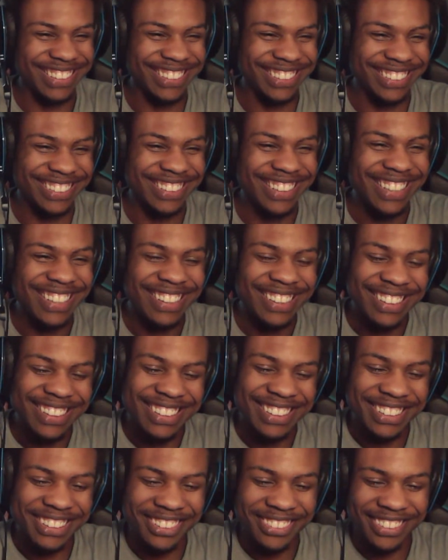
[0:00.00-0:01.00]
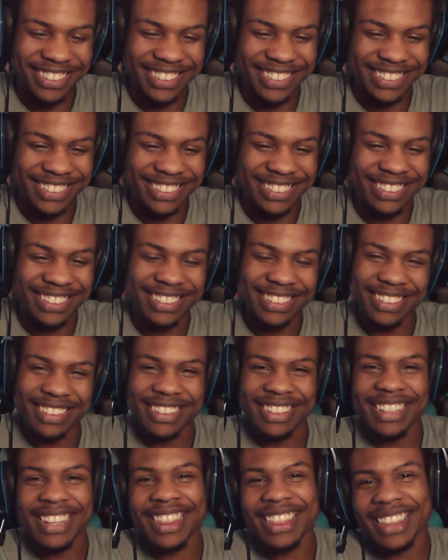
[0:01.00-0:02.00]
it's, it's crazy.
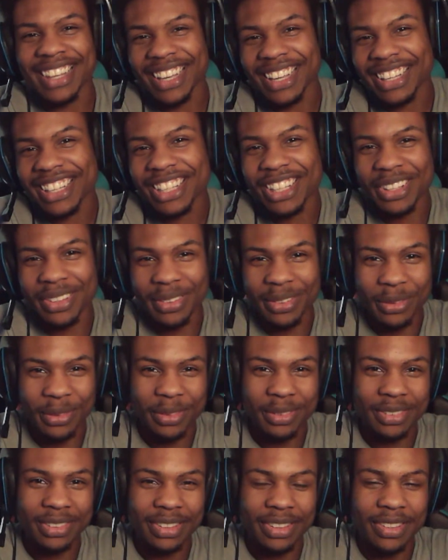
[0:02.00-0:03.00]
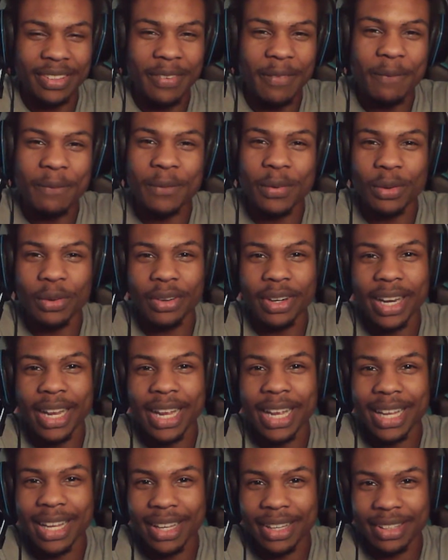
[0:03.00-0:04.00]
Thank you for
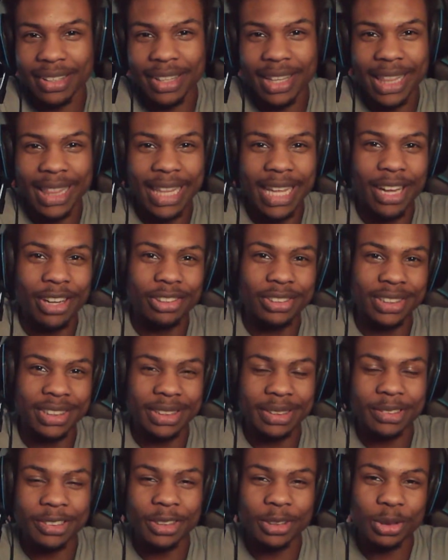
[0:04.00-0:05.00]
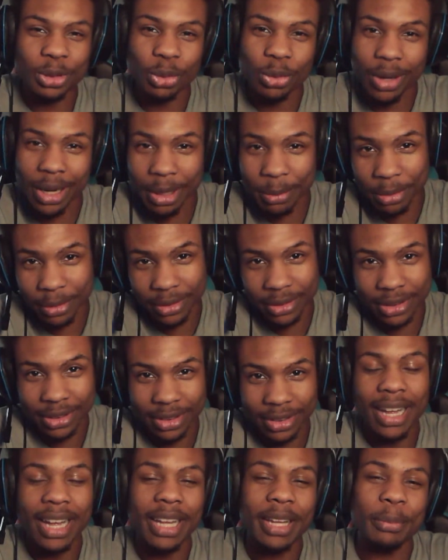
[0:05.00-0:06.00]
8,000 subscribers.
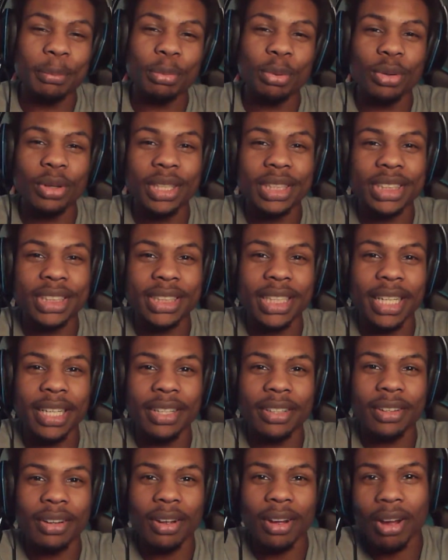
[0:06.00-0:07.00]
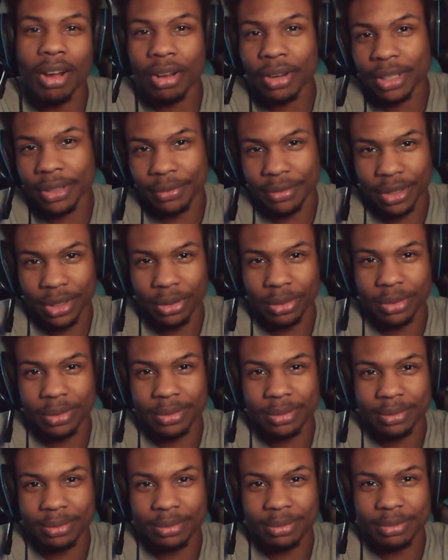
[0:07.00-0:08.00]
I appreciate all of you.
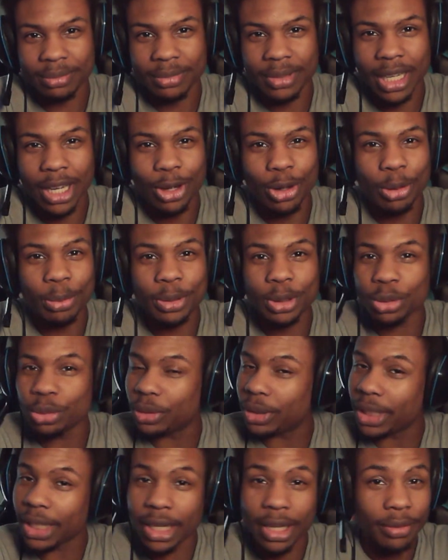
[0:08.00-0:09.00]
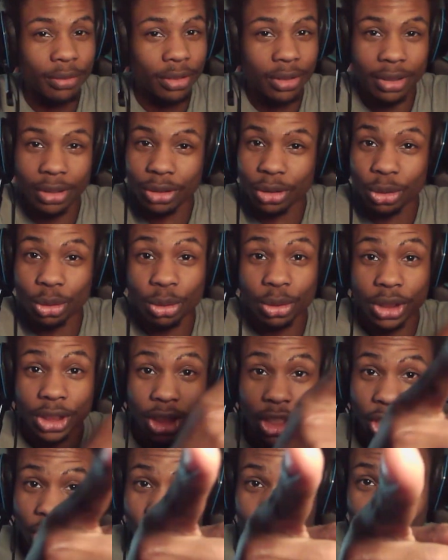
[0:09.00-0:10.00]
I hope to never lose
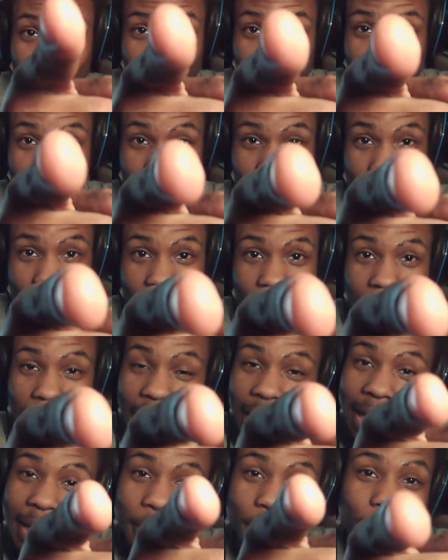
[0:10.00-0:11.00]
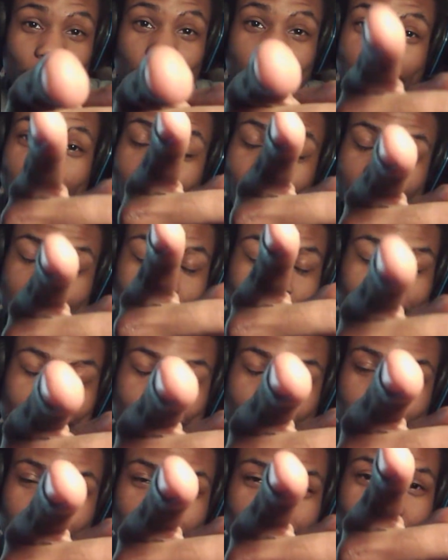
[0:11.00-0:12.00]
you. Okay, I got a point. Every time I
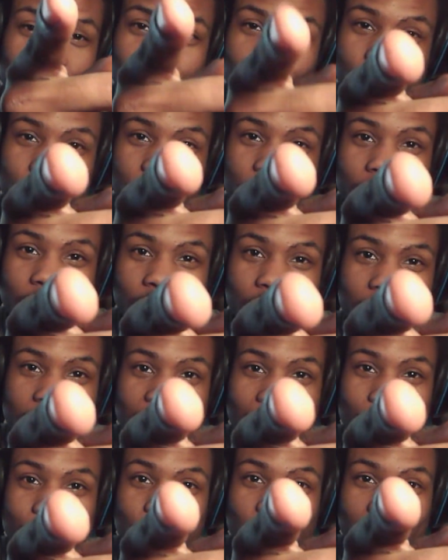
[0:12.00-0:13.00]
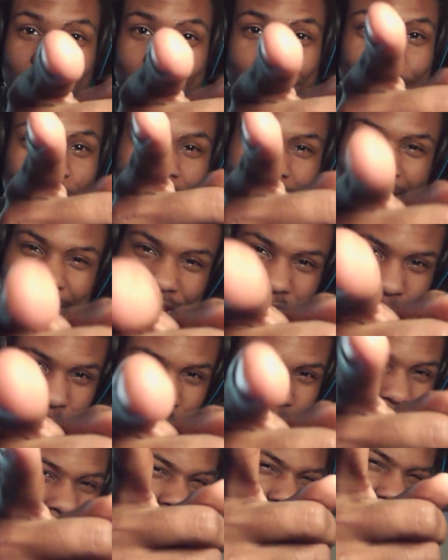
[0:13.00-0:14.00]
point, I want you to know that I'm trying to touch
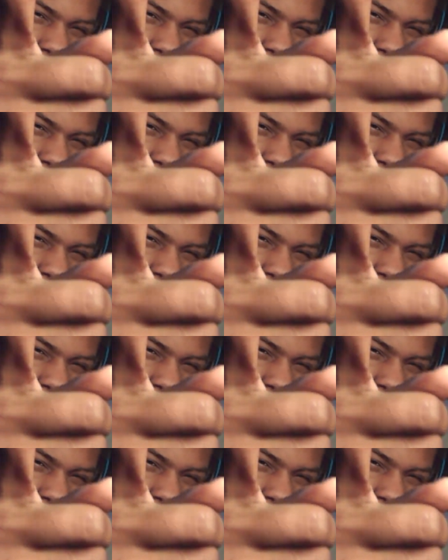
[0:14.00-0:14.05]
you